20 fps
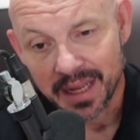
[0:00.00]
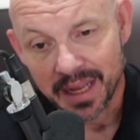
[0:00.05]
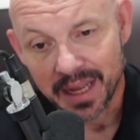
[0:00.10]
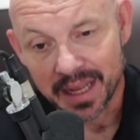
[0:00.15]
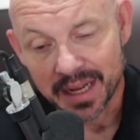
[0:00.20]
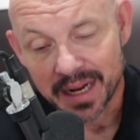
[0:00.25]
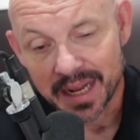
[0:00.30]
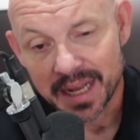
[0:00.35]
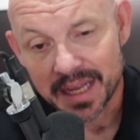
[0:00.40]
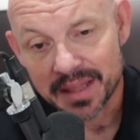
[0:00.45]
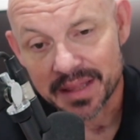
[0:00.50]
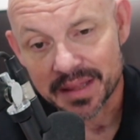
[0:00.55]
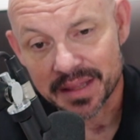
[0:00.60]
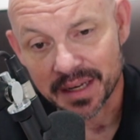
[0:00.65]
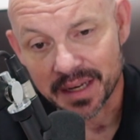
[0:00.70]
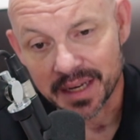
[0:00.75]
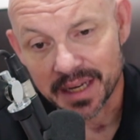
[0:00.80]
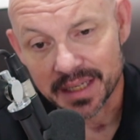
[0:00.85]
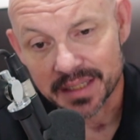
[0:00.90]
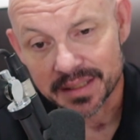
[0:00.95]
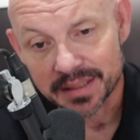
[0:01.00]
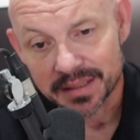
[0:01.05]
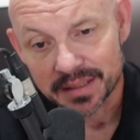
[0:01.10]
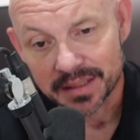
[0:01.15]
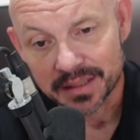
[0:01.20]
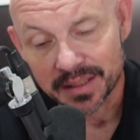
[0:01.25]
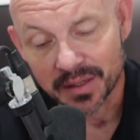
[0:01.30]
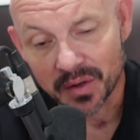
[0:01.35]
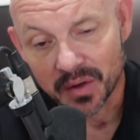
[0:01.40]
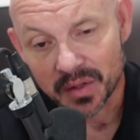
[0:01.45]
And I thought
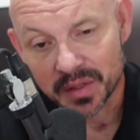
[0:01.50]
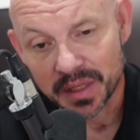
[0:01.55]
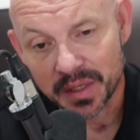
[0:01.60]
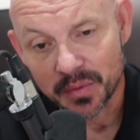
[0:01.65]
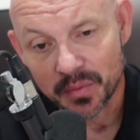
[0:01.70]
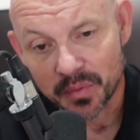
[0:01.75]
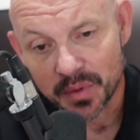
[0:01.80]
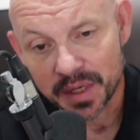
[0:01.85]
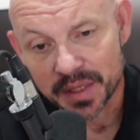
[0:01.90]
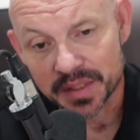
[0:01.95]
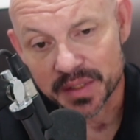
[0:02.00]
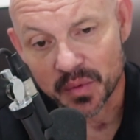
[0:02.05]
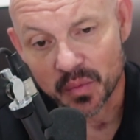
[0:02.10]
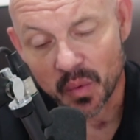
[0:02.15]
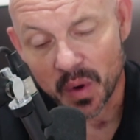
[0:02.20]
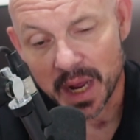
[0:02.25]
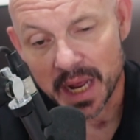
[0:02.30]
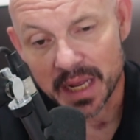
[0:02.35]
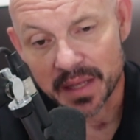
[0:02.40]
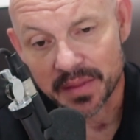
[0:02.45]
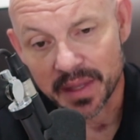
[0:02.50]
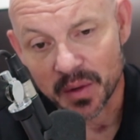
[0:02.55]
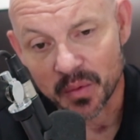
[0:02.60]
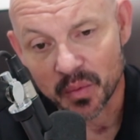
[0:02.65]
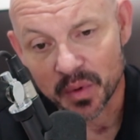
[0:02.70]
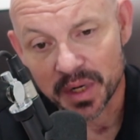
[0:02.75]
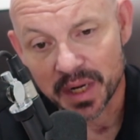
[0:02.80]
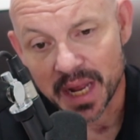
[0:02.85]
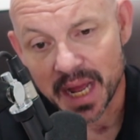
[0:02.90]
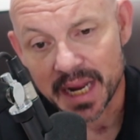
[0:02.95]
the only reason why they
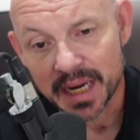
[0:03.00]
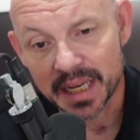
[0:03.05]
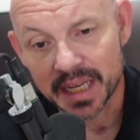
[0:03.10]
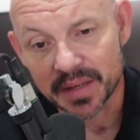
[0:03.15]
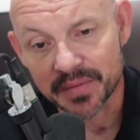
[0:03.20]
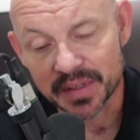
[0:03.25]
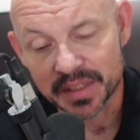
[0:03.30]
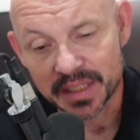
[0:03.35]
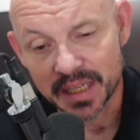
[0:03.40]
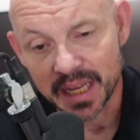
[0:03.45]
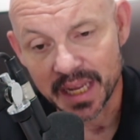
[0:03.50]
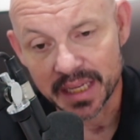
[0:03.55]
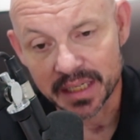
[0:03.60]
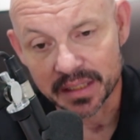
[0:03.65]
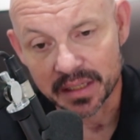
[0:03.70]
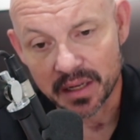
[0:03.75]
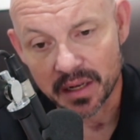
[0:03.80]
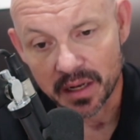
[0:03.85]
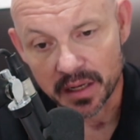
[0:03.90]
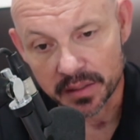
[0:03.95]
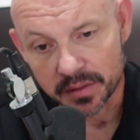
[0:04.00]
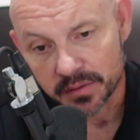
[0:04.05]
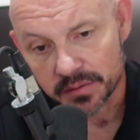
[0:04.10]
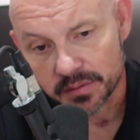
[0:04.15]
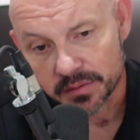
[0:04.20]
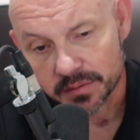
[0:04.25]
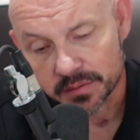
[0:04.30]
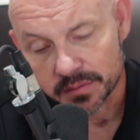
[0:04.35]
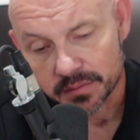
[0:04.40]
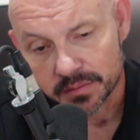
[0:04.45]
would not give it to Aiden O'Connell
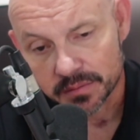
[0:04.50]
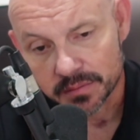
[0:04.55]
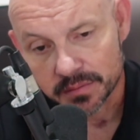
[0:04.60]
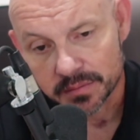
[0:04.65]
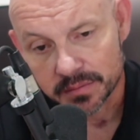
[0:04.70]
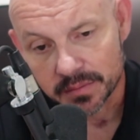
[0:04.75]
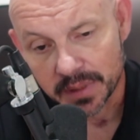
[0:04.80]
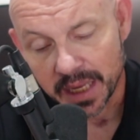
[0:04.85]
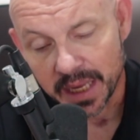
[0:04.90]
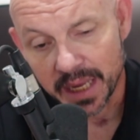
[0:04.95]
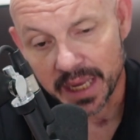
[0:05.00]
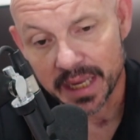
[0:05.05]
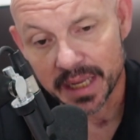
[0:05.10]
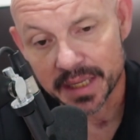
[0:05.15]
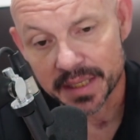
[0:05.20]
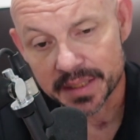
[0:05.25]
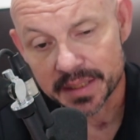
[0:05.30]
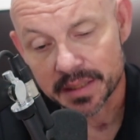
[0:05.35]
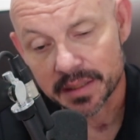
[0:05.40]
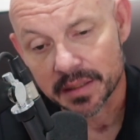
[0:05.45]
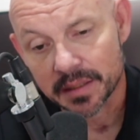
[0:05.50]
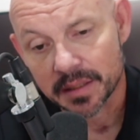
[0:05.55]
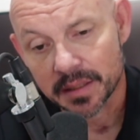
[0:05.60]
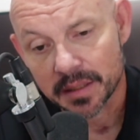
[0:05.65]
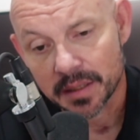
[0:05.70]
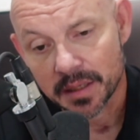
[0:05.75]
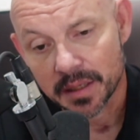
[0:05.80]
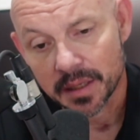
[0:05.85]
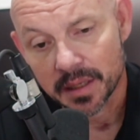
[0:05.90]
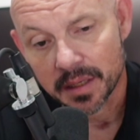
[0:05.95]
is
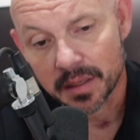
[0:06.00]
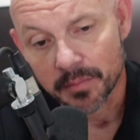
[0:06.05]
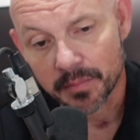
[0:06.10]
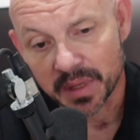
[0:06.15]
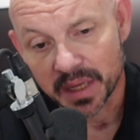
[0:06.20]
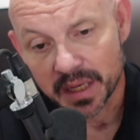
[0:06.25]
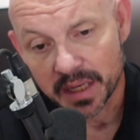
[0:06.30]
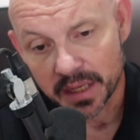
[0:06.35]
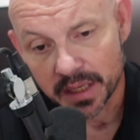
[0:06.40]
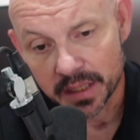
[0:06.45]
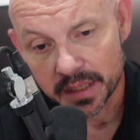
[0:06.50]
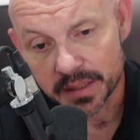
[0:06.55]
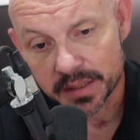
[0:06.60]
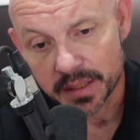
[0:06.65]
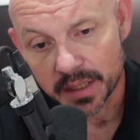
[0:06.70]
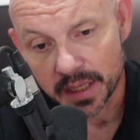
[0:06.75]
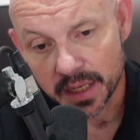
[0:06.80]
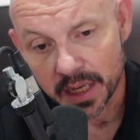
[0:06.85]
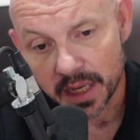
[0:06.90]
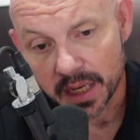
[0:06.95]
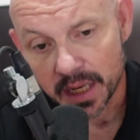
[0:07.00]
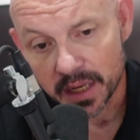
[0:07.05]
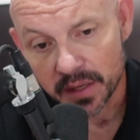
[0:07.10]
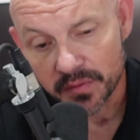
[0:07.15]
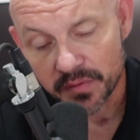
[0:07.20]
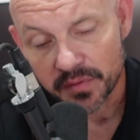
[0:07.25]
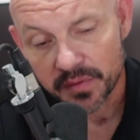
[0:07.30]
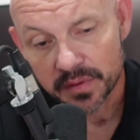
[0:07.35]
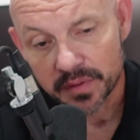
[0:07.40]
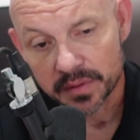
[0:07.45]
because
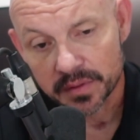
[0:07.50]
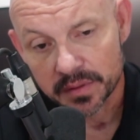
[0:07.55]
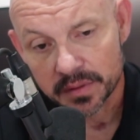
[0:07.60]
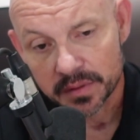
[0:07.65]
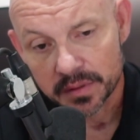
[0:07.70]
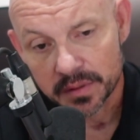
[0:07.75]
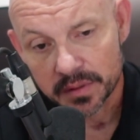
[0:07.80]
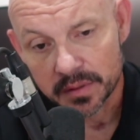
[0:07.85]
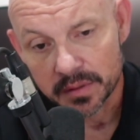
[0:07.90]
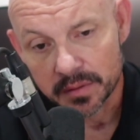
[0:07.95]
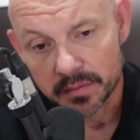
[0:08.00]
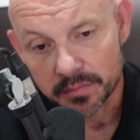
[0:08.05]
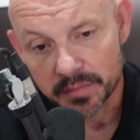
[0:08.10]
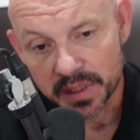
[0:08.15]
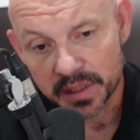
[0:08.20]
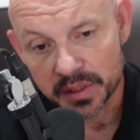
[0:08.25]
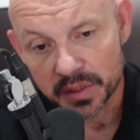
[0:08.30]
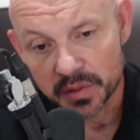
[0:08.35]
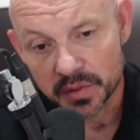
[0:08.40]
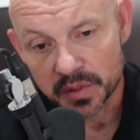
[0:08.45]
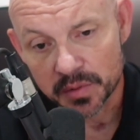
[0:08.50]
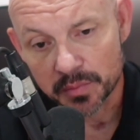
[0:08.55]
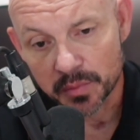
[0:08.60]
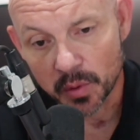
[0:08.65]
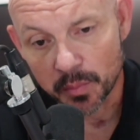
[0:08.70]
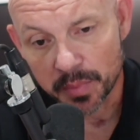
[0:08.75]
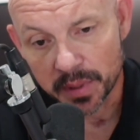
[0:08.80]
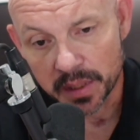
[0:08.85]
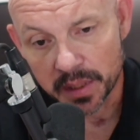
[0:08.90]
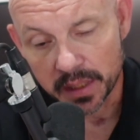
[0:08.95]
of Minshew's
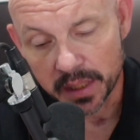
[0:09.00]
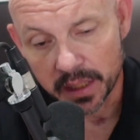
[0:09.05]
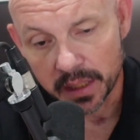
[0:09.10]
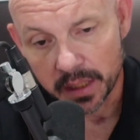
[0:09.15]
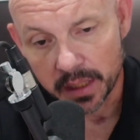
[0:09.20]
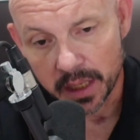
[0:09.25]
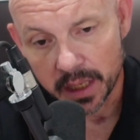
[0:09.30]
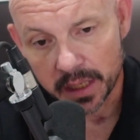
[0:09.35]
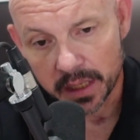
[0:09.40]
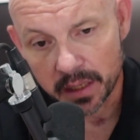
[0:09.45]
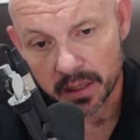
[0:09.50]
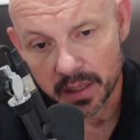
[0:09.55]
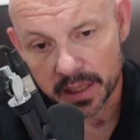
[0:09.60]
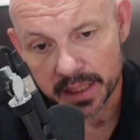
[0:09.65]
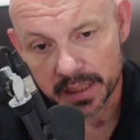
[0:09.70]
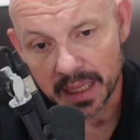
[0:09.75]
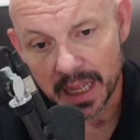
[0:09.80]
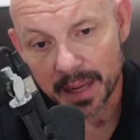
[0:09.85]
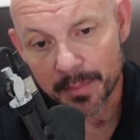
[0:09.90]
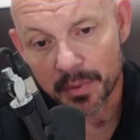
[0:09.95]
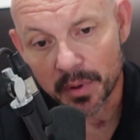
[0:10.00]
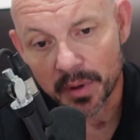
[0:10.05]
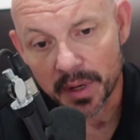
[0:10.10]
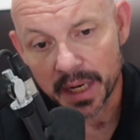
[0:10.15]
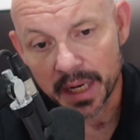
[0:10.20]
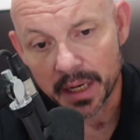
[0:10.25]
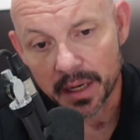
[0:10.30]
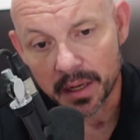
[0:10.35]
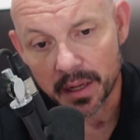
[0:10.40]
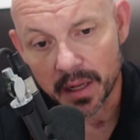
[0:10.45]
mobility. And I'll
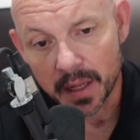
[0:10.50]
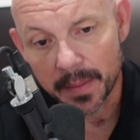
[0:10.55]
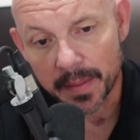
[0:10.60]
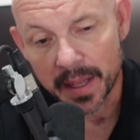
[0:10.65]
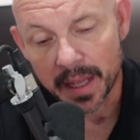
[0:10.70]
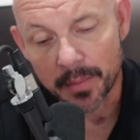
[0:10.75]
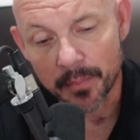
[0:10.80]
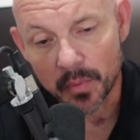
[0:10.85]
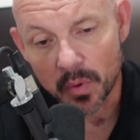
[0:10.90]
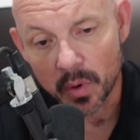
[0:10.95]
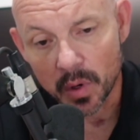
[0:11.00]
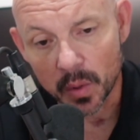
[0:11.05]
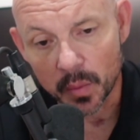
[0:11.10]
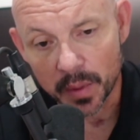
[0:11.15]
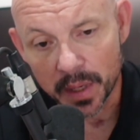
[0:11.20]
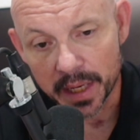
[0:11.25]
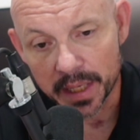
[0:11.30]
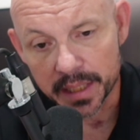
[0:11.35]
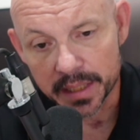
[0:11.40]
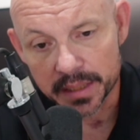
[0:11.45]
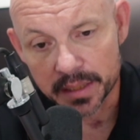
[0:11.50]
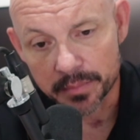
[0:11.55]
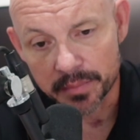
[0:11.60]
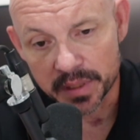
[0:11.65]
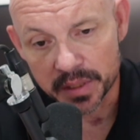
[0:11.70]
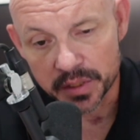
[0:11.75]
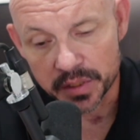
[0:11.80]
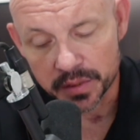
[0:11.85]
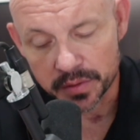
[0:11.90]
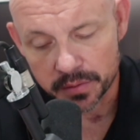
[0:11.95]
elaborate on that more when I get to
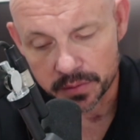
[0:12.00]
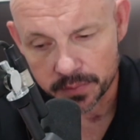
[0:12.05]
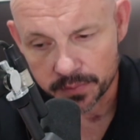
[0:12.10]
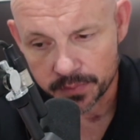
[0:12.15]
Minshew.